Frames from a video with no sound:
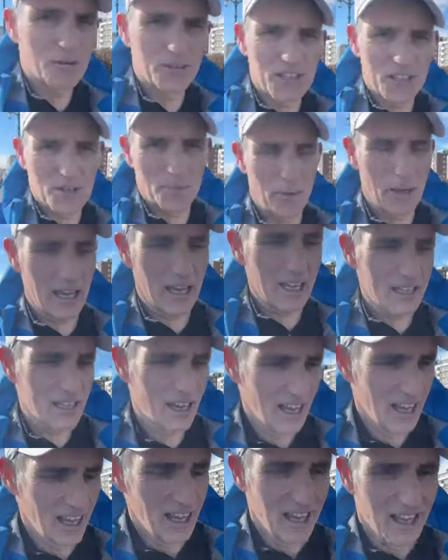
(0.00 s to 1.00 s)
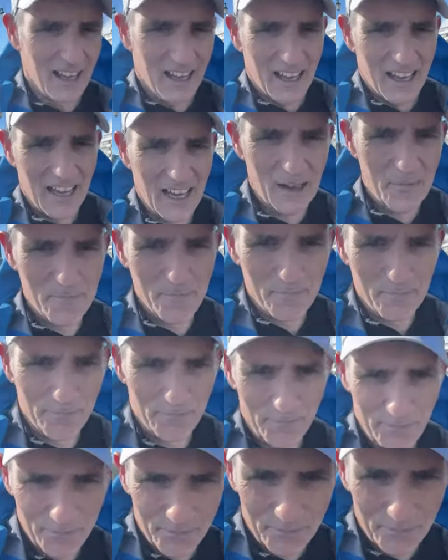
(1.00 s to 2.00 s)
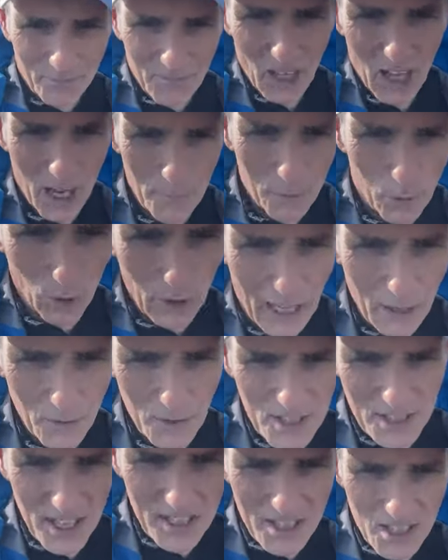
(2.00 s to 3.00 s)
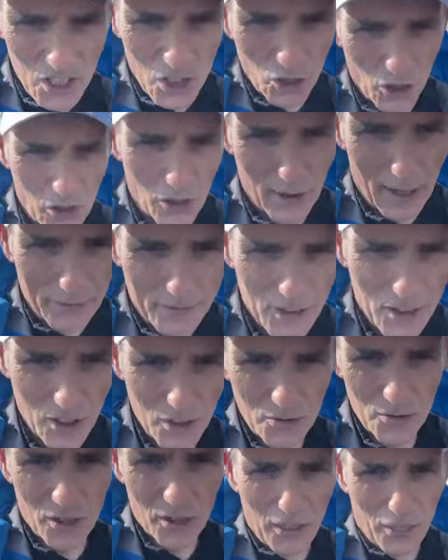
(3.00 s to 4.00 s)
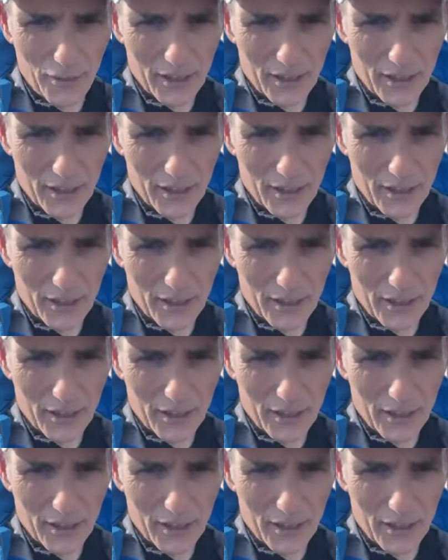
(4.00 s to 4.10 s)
disappeared. Paul Hayward says, enjoy your afternoon run.